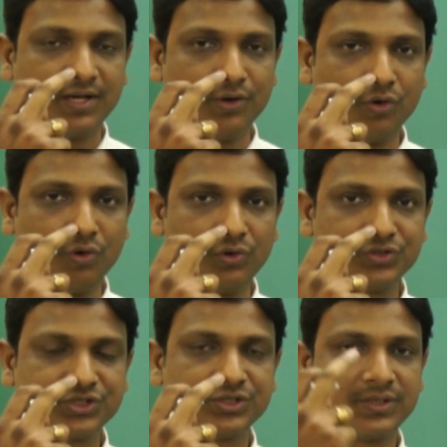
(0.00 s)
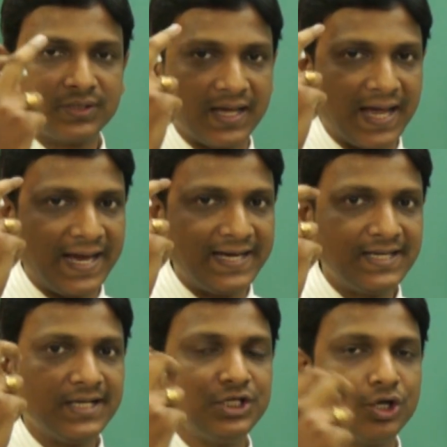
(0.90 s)
nose
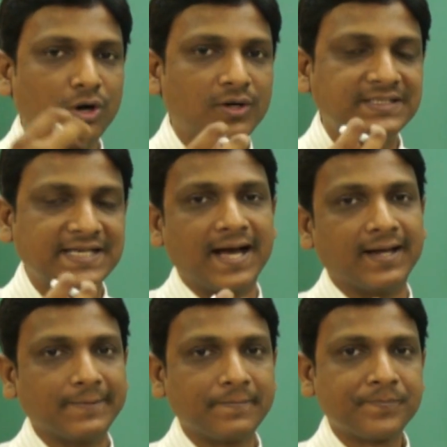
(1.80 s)
and your tongue,